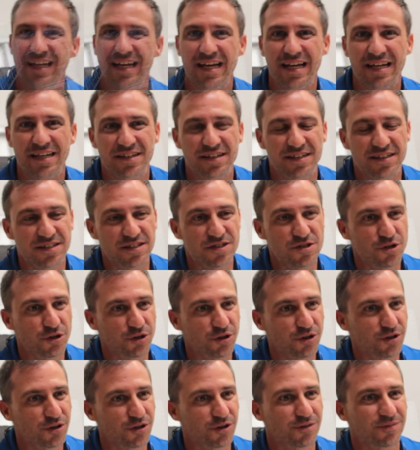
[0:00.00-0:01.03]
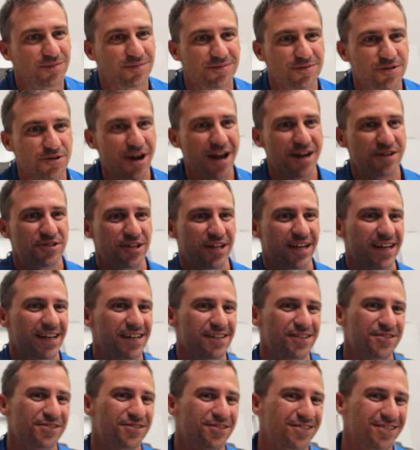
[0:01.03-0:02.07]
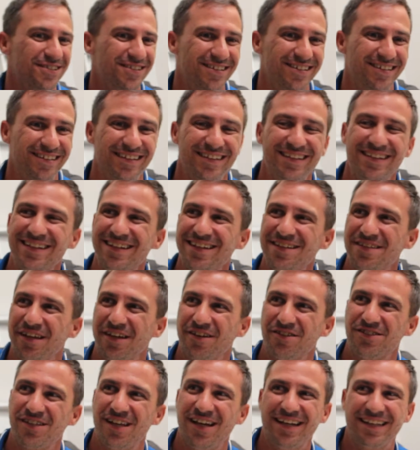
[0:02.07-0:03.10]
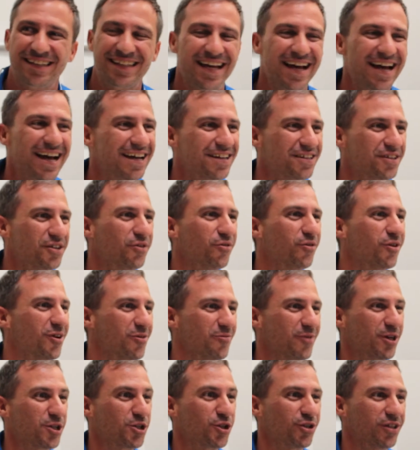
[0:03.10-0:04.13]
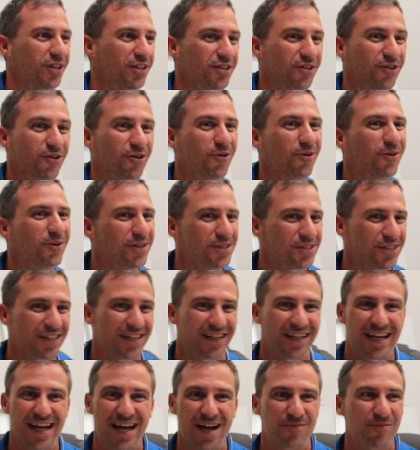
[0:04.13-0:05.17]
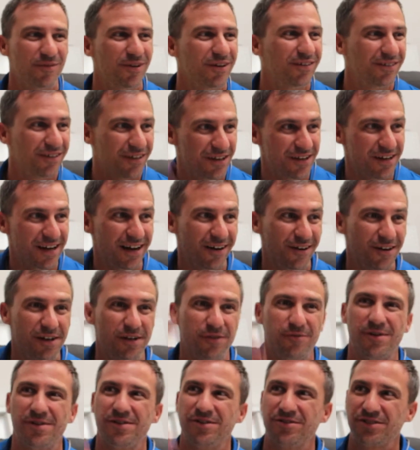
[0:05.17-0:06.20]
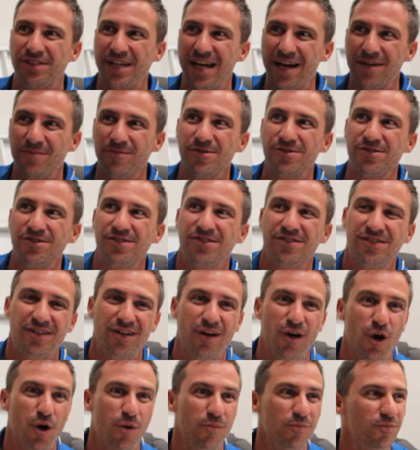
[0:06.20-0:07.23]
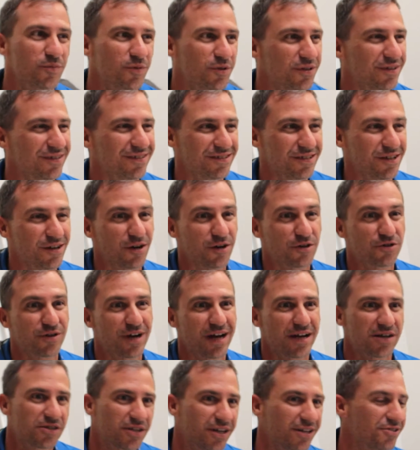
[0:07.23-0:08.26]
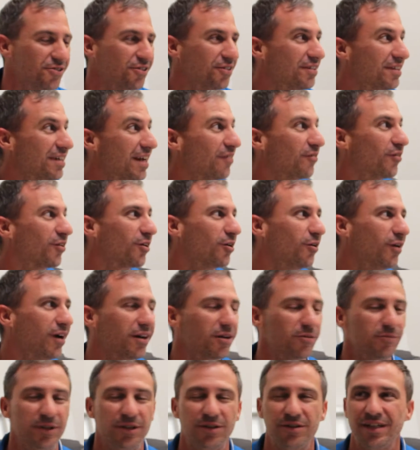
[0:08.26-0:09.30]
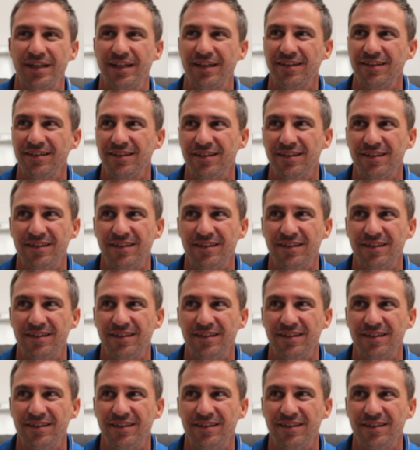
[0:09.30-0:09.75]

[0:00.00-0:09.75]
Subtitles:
And your trash cans, things like that, you want to make sure that they're always in an area where there's cameras. A trash can should never go out of building.